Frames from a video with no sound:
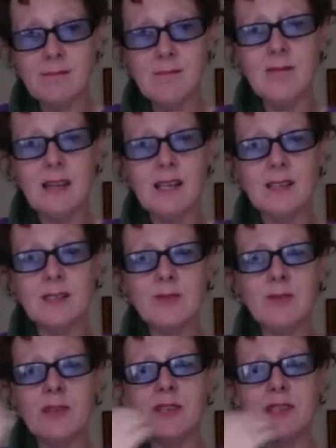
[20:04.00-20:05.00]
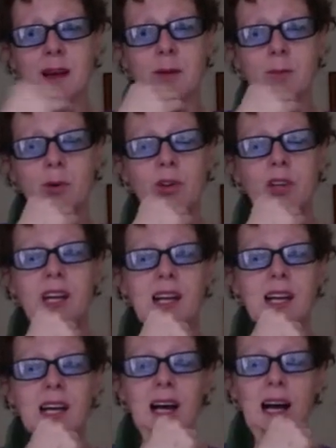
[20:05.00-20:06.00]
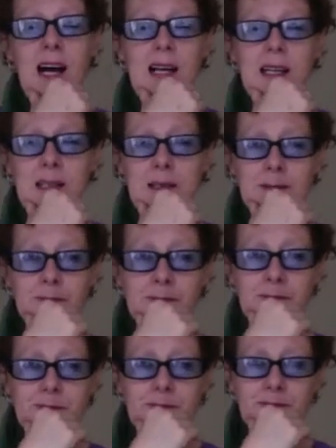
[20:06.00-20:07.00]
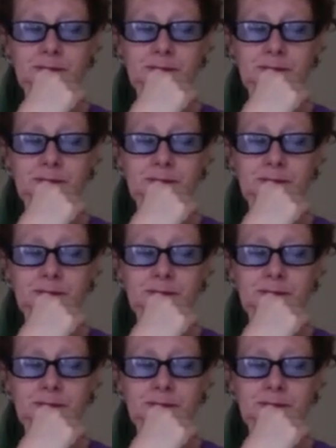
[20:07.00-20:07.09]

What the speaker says: things, for example. Yeah,